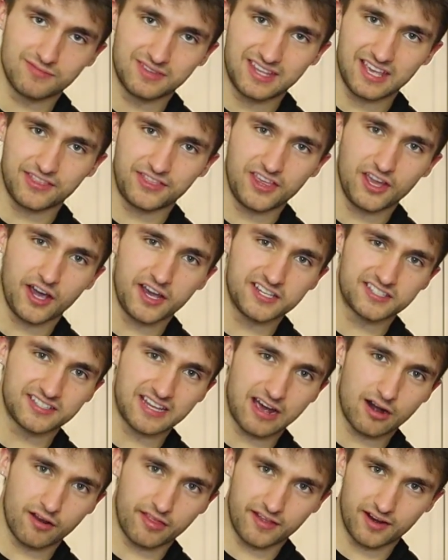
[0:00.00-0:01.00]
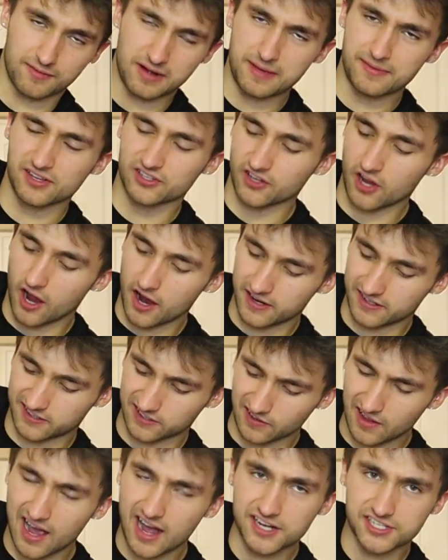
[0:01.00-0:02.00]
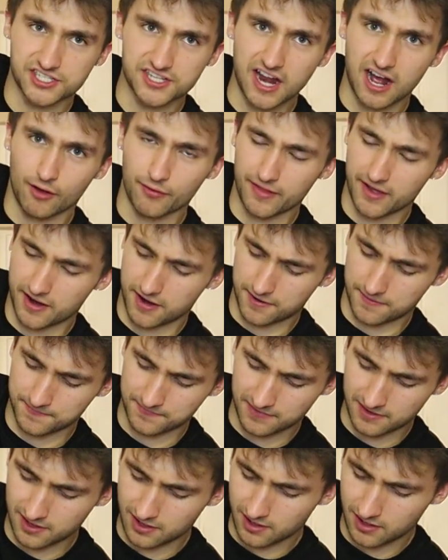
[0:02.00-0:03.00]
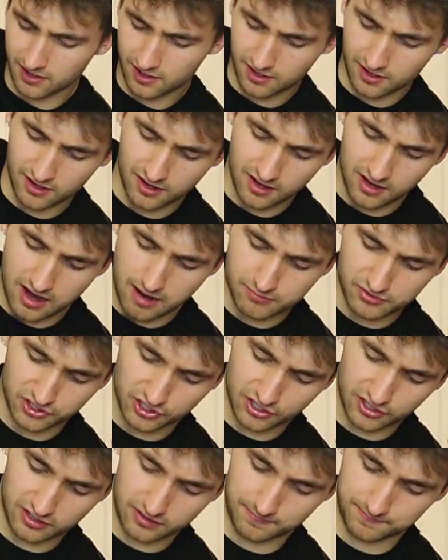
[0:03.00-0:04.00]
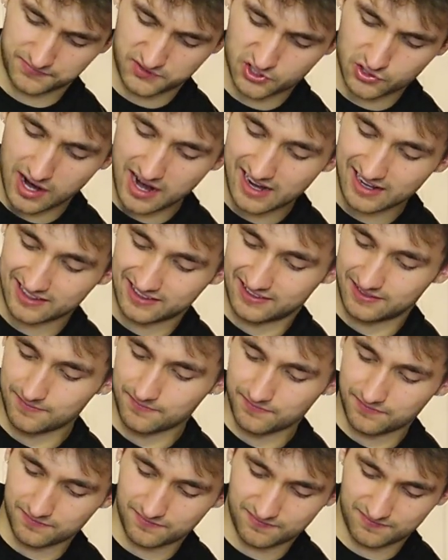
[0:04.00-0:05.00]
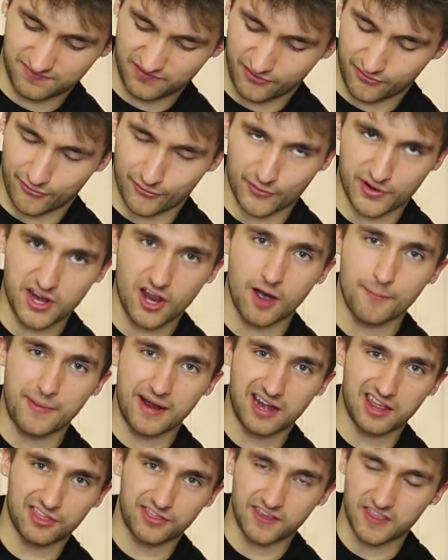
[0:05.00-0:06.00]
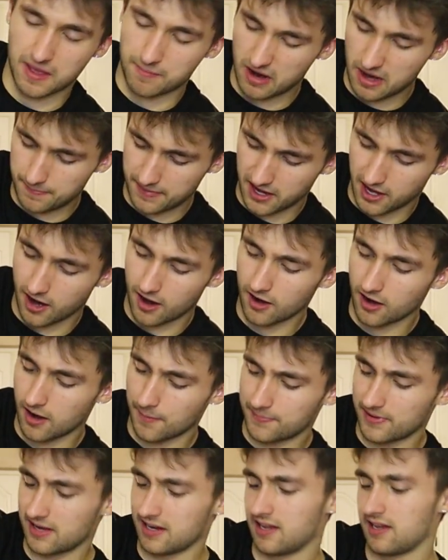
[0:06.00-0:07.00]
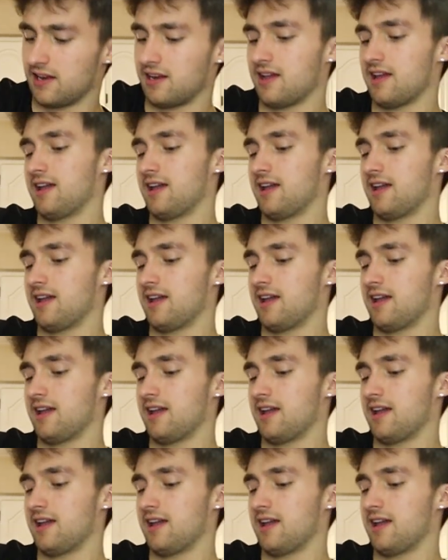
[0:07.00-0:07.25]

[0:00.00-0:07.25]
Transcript: get the ice out of there. Maybe there's ice lodge down there. I'm just gonna try to free up anything that might be caught up in it